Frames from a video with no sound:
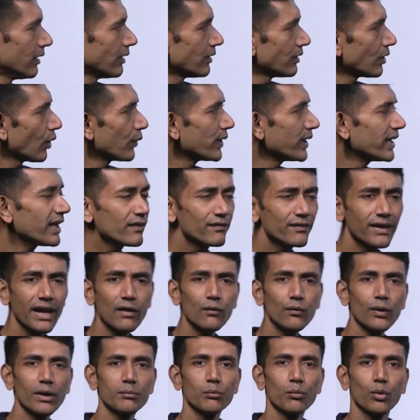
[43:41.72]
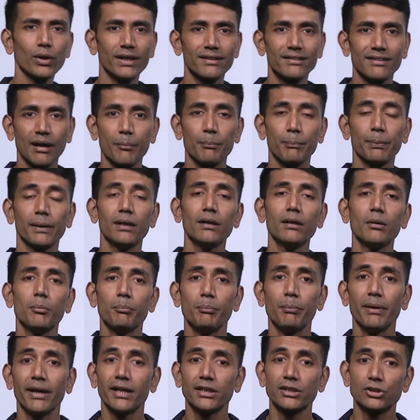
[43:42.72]
Now here we have one more example
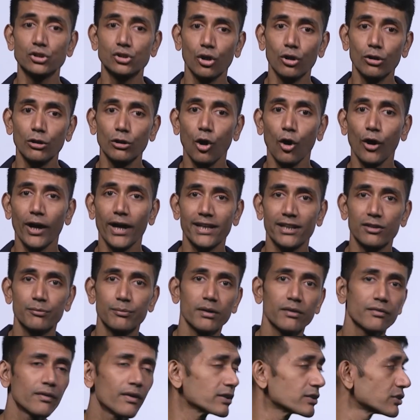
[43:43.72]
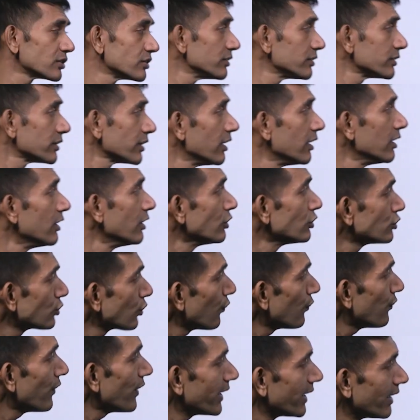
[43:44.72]
based on logarithmic functions. So
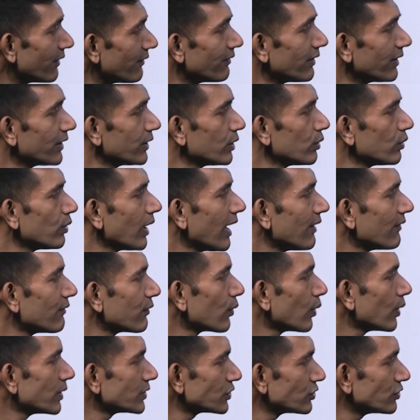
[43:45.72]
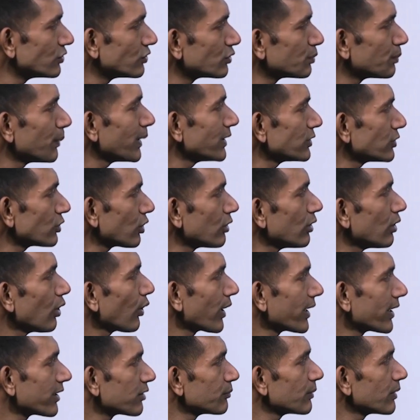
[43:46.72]
whenever you have questions based on
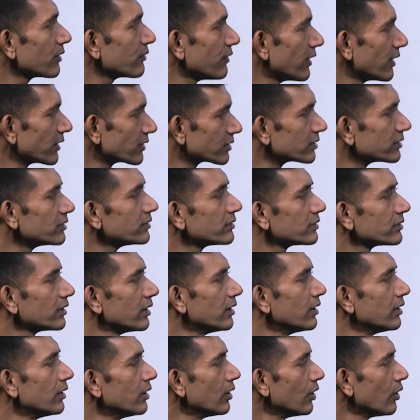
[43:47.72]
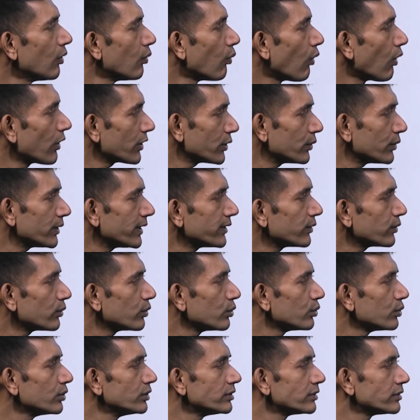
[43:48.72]
logarithmic functions, what you need to
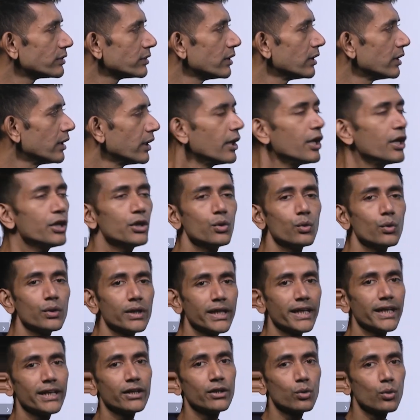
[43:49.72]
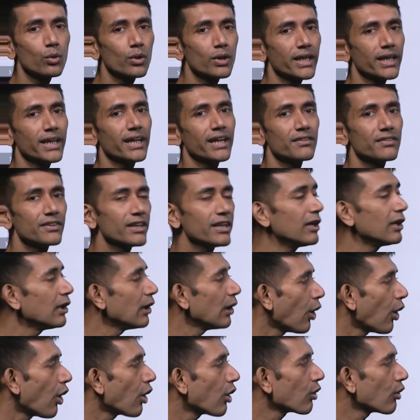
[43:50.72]
do is you need to take the
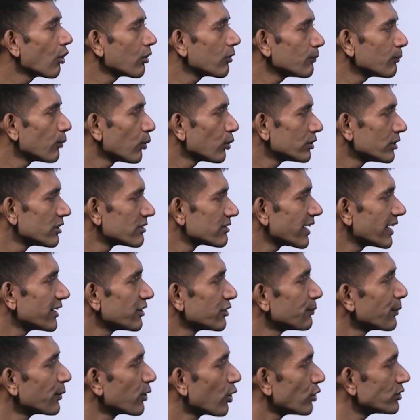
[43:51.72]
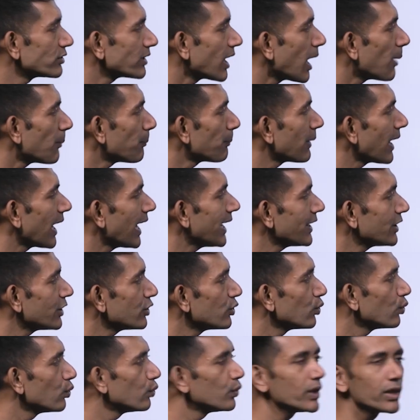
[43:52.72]
log on both the sides, because applying
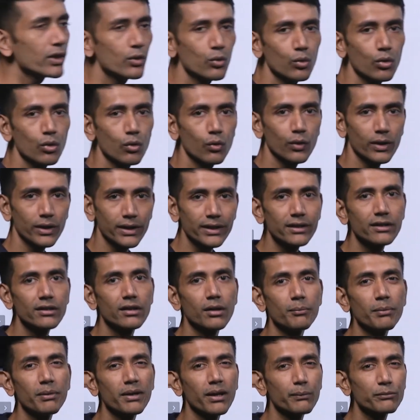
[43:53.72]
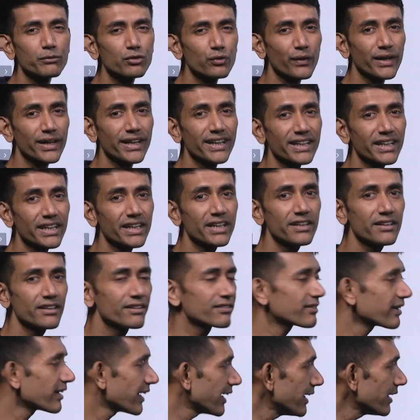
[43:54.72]
UV rule over here becomes very
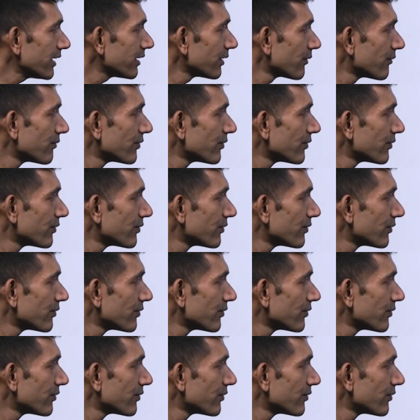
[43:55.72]
tedious, right?